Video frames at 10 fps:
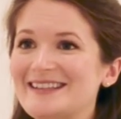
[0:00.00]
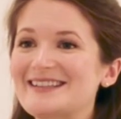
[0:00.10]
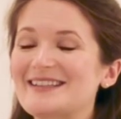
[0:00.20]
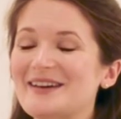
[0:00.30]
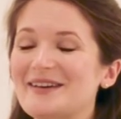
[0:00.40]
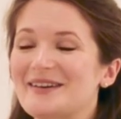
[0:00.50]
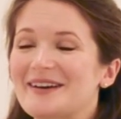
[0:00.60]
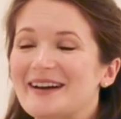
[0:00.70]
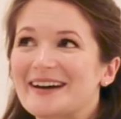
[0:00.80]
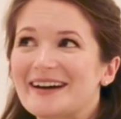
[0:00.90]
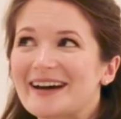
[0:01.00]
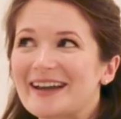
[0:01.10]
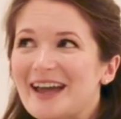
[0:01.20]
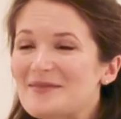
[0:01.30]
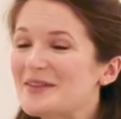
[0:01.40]
So I
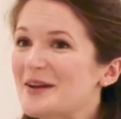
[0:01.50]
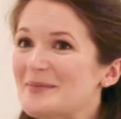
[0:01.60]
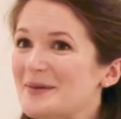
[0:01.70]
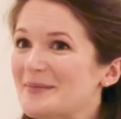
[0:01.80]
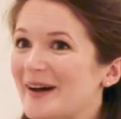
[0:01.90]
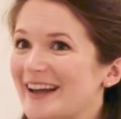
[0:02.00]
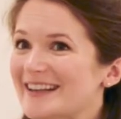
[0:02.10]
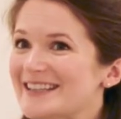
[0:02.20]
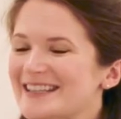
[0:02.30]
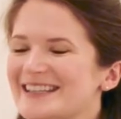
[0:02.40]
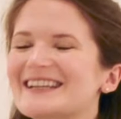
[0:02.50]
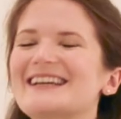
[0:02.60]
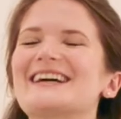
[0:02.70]
came with an open mind